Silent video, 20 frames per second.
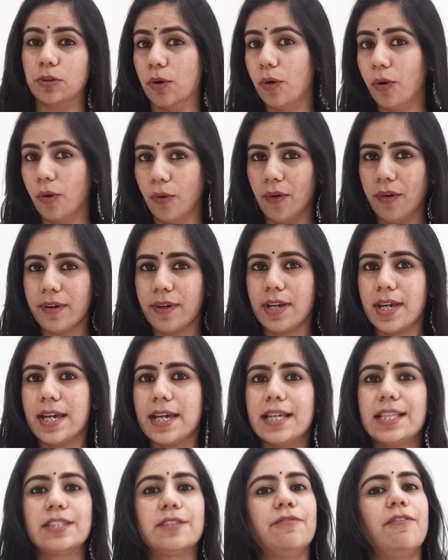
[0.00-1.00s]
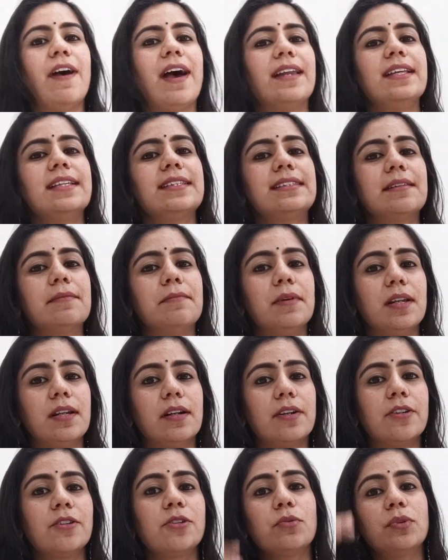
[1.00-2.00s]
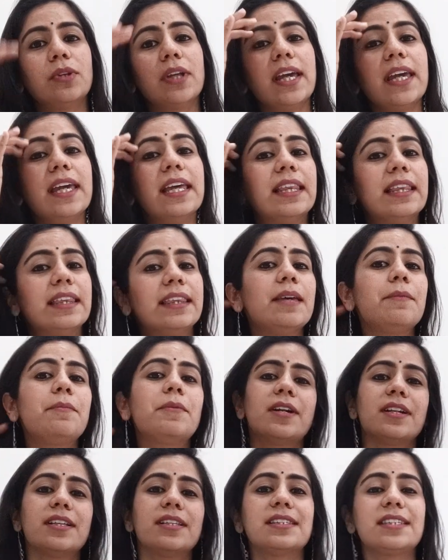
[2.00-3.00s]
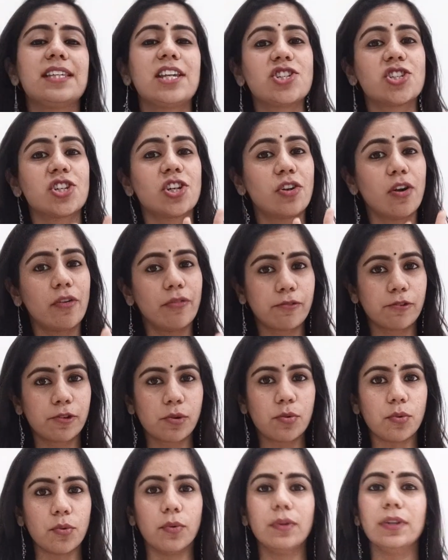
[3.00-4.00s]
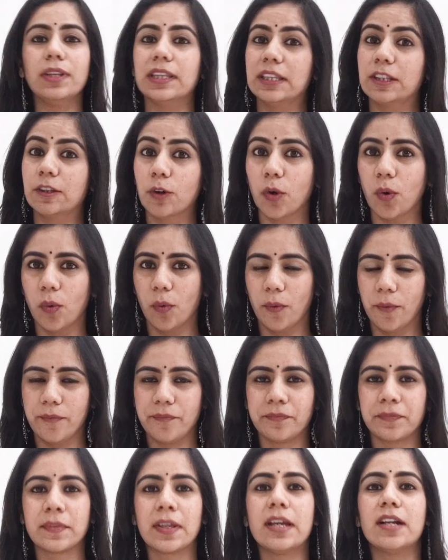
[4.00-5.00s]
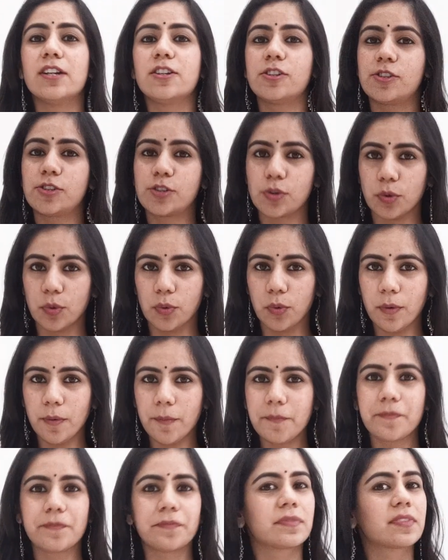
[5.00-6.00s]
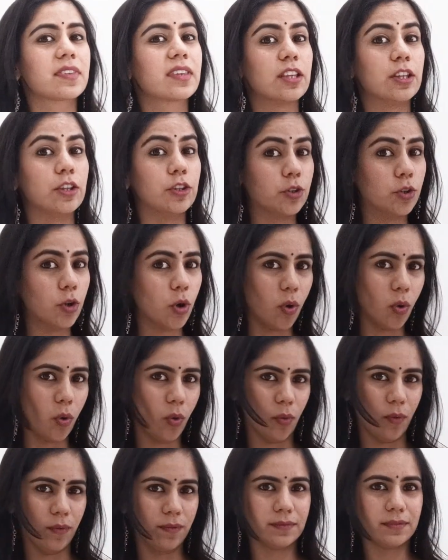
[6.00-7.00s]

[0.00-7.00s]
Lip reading: do is very similar to the Hindi pronunciation of do, do. 2, do.